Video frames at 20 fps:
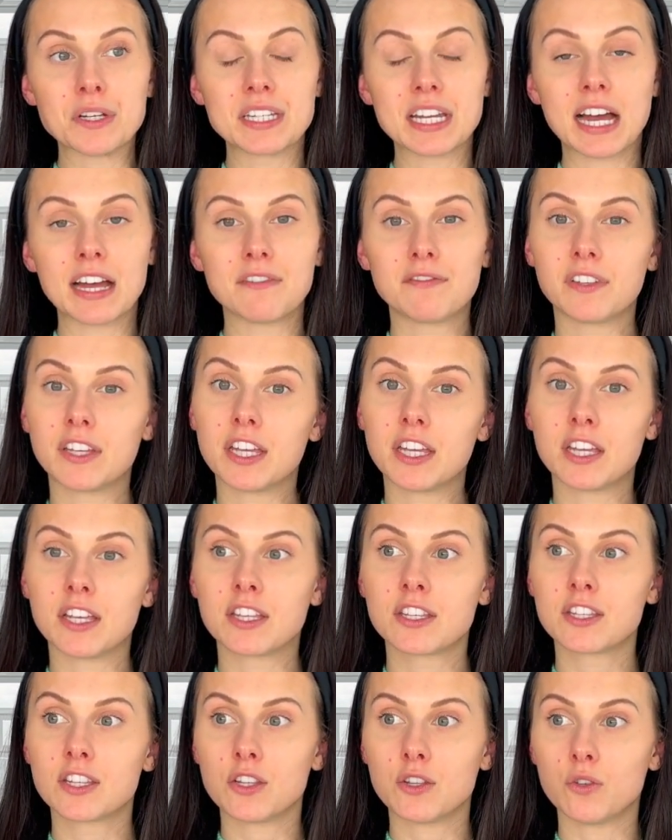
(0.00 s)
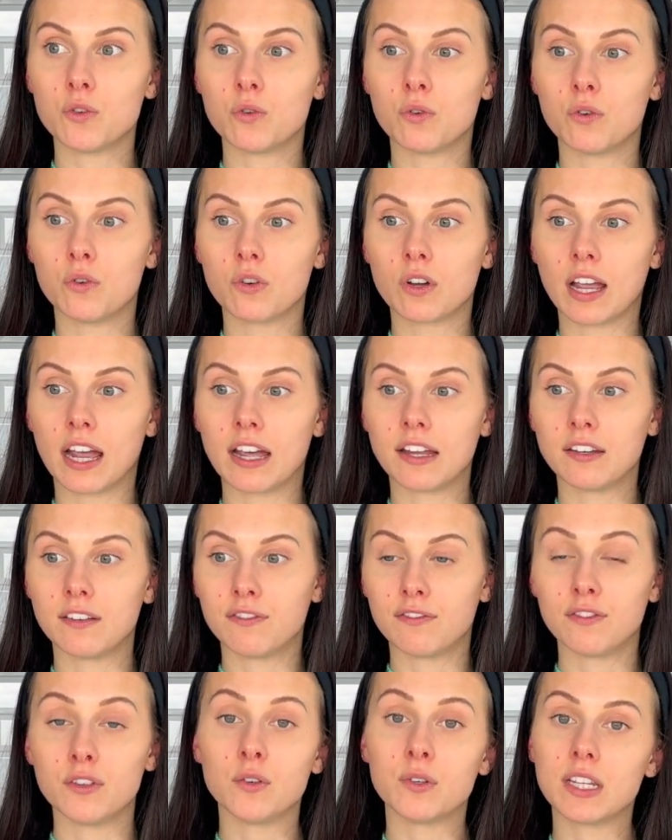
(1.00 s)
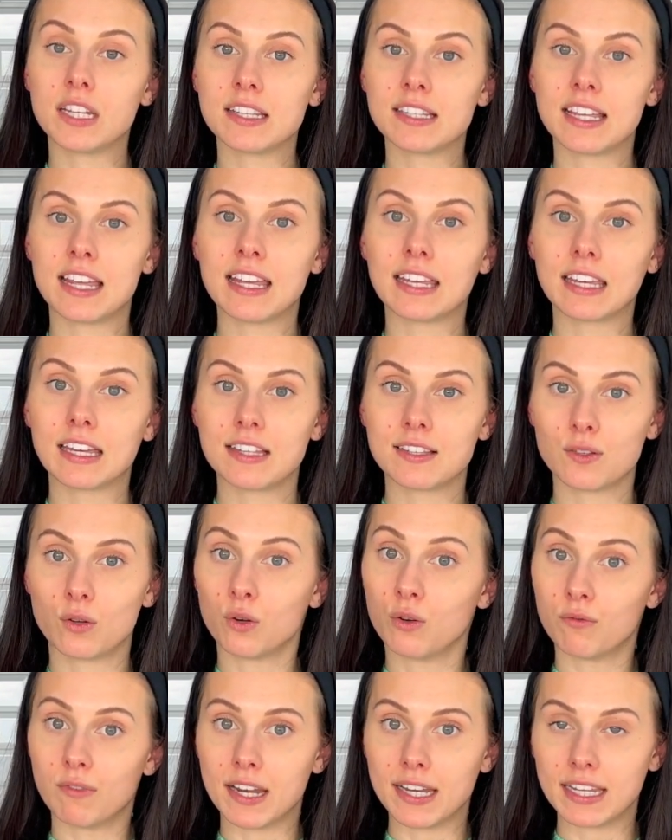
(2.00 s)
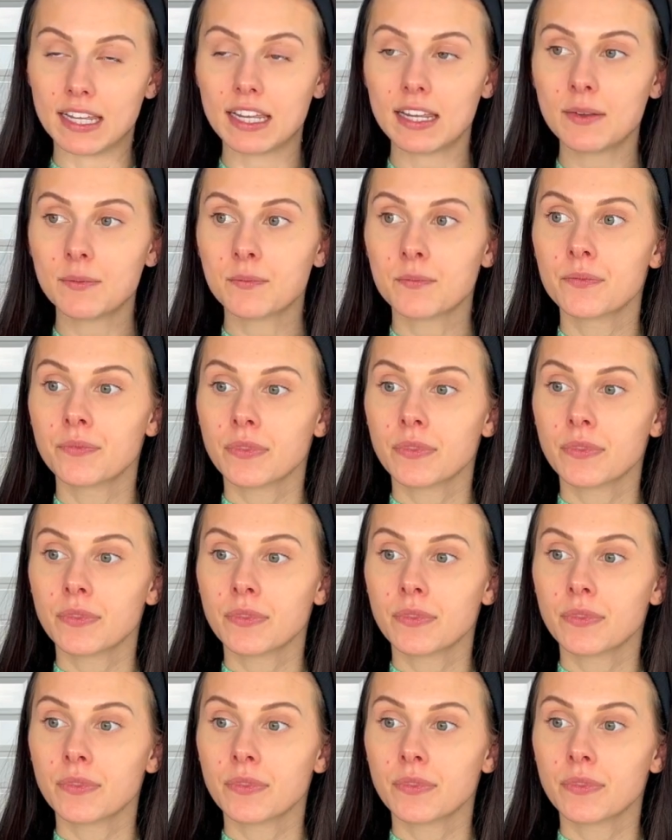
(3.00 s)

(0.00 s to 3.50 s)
diverse your kind of food intake is already.